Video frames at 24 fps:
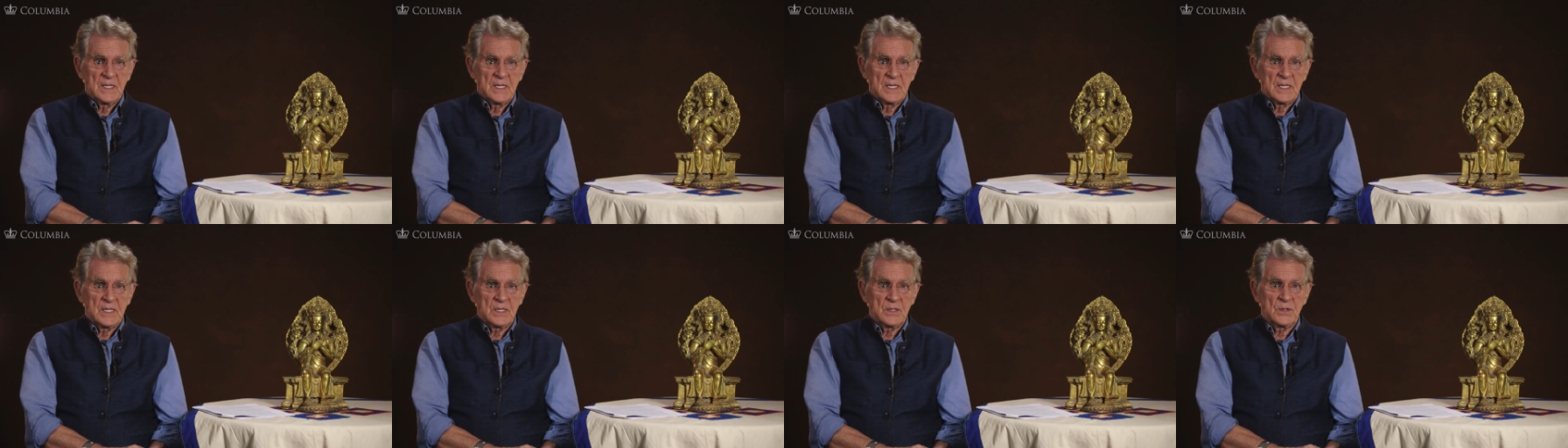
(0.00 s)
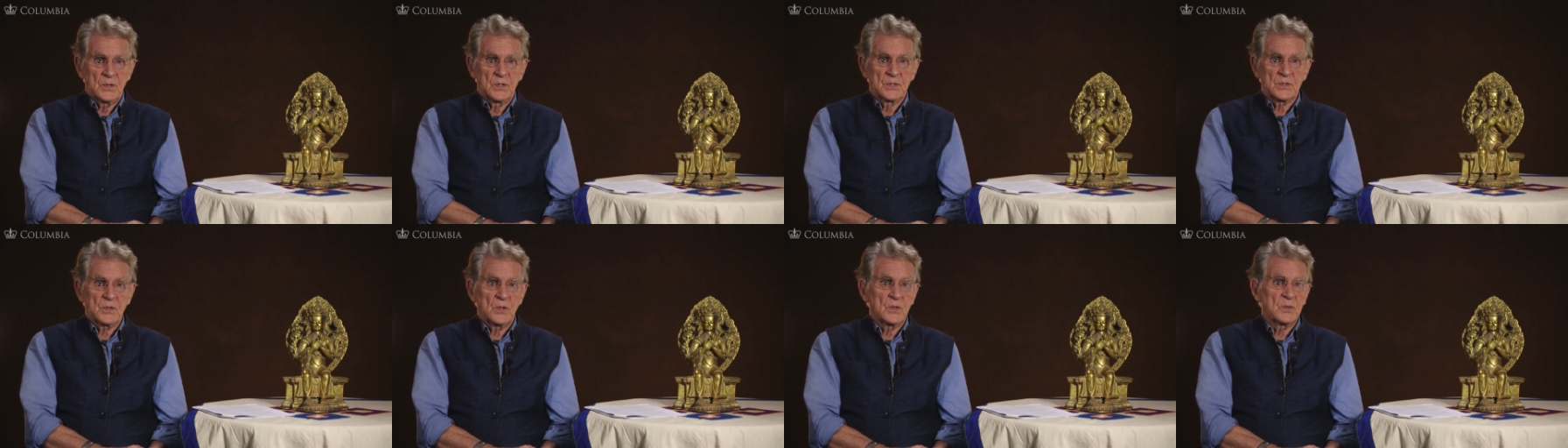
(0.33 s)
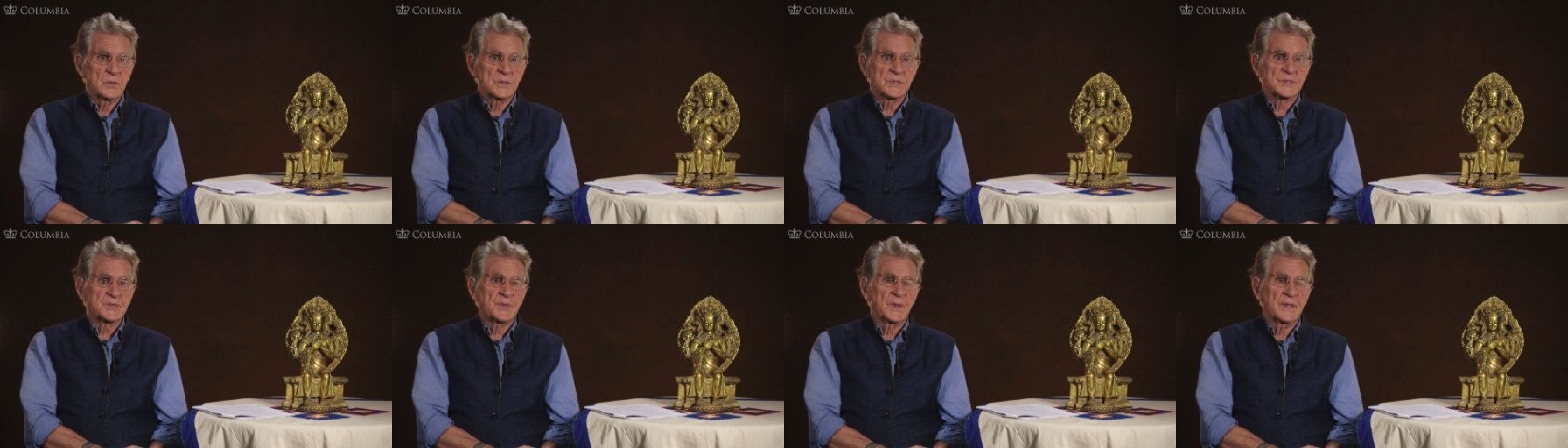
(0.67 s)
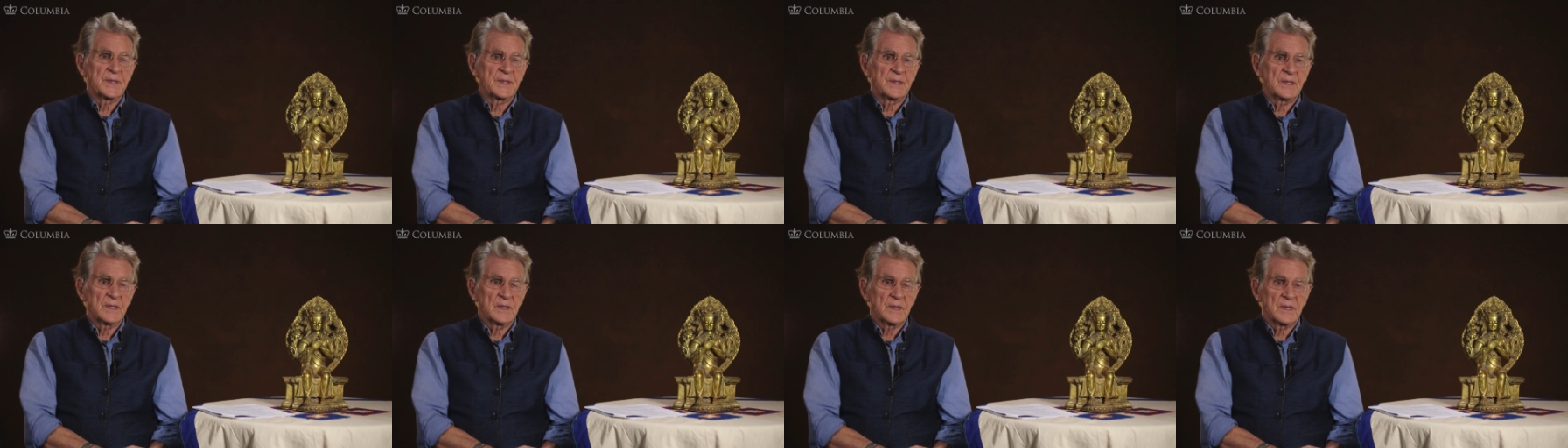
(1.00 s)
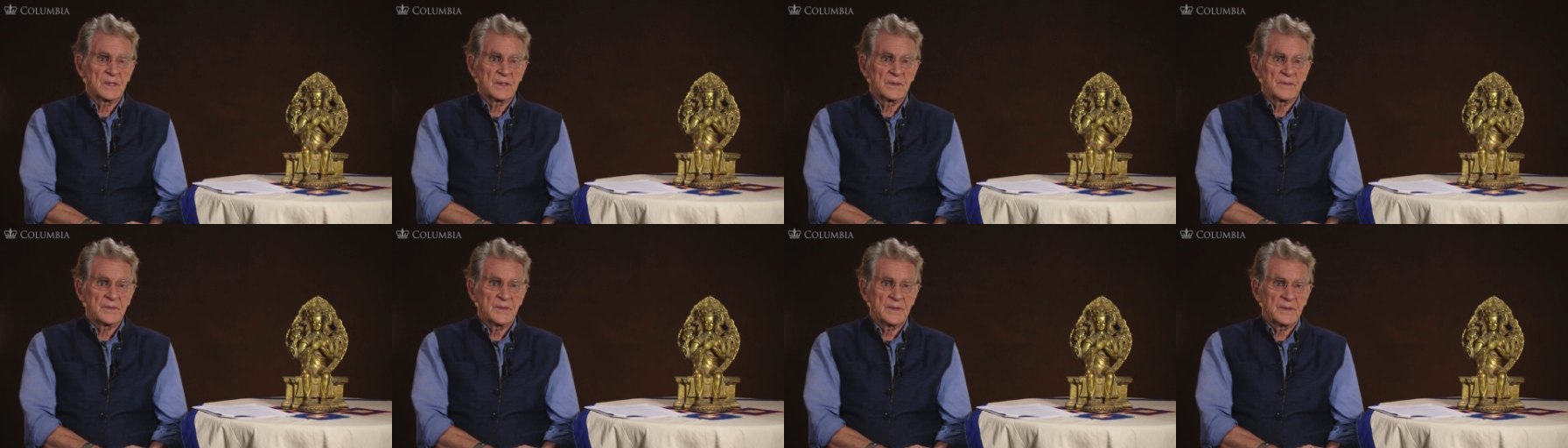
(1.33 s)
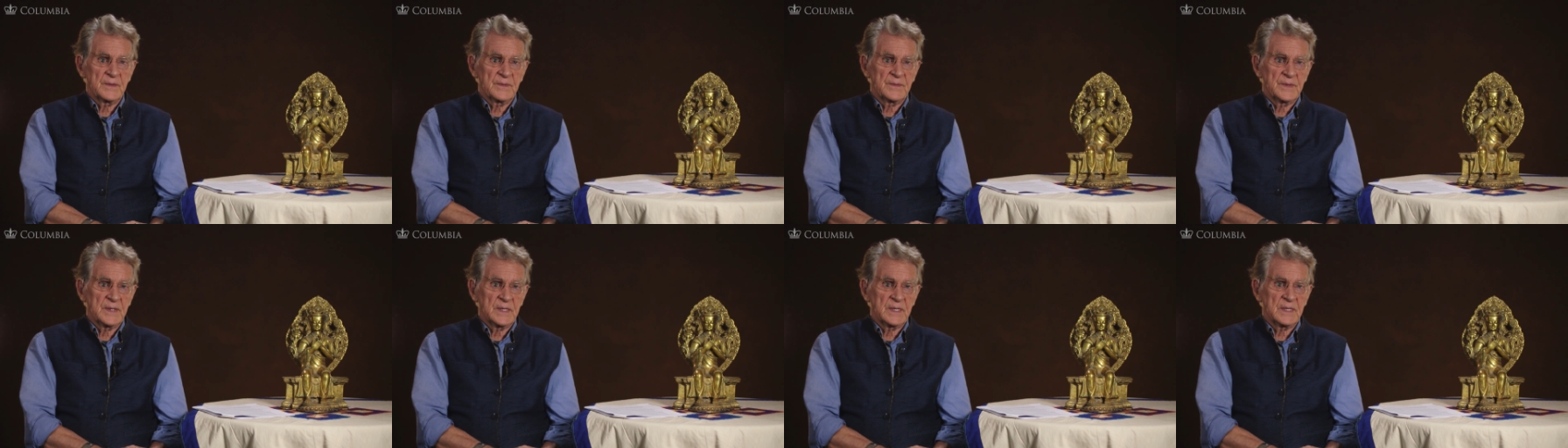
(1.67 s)
He always, when uh,
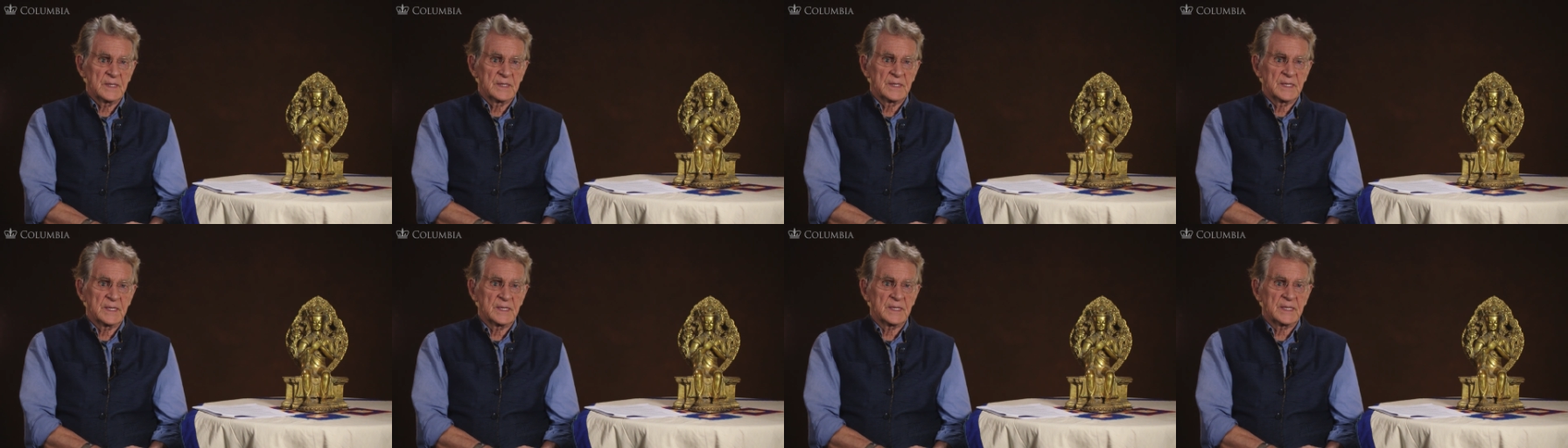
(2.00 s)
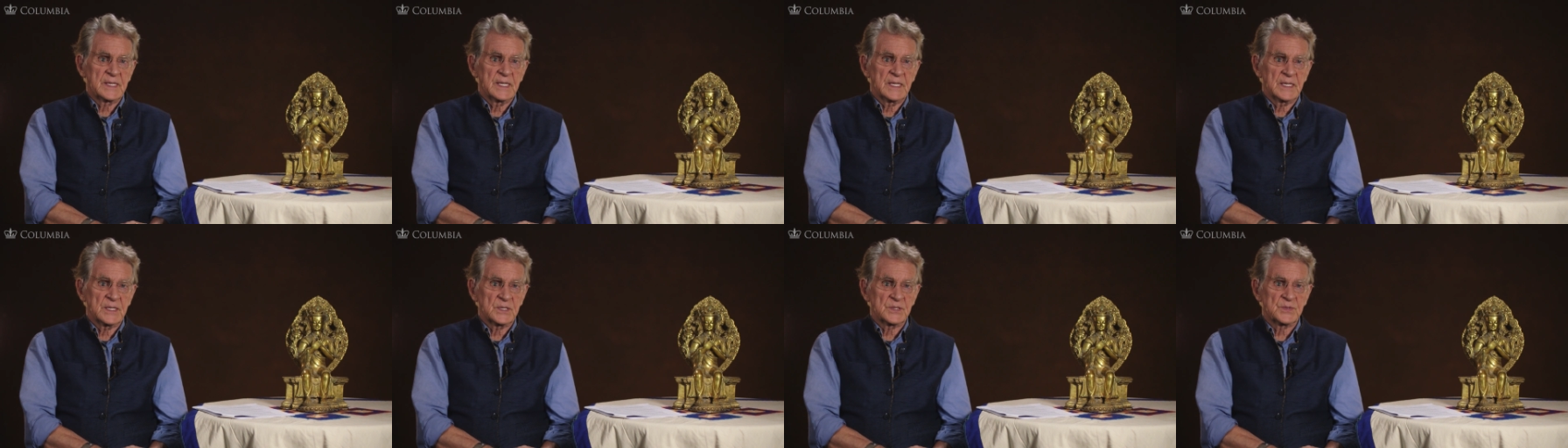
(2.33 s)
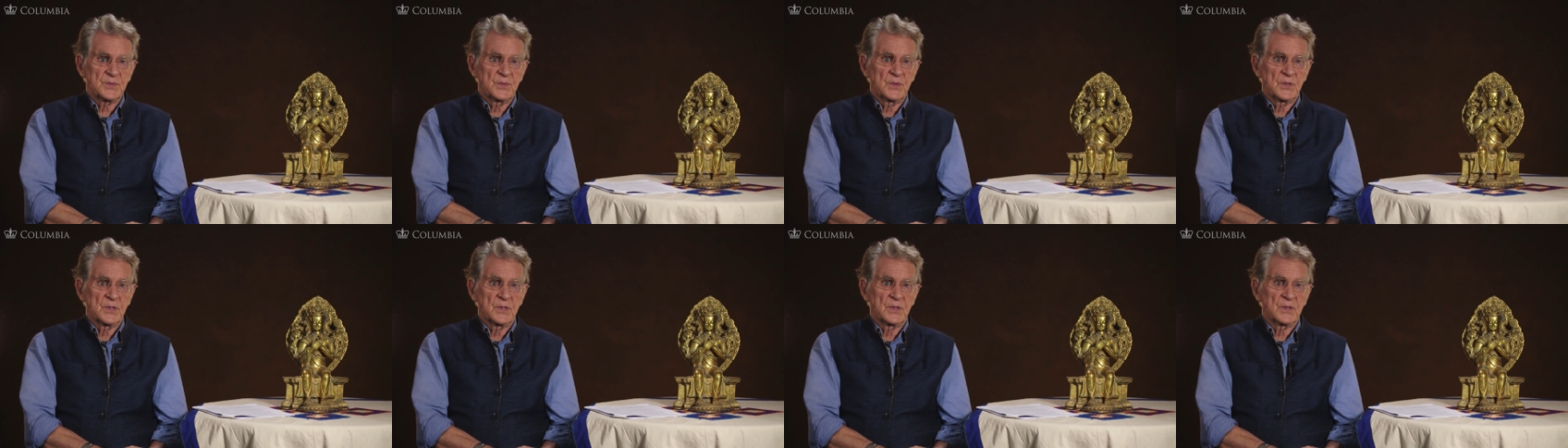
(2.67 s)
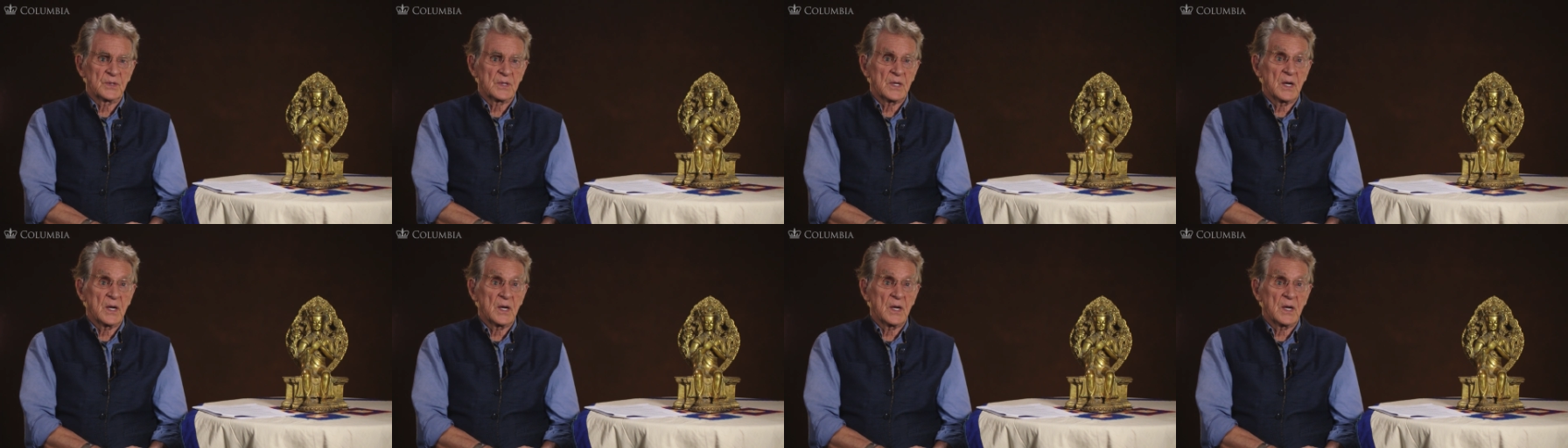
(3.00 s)
the Indian kings were